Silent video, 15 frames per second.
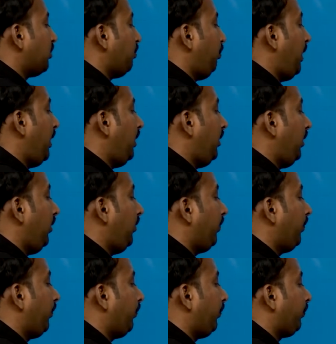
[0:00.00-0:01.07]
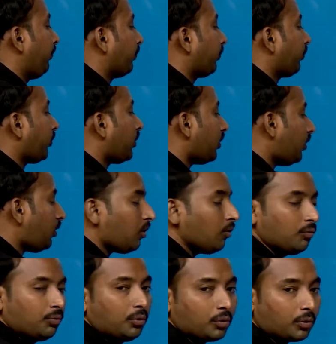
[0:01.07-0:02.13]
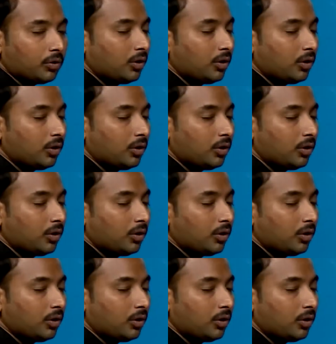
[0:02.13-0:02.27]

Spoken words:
p4.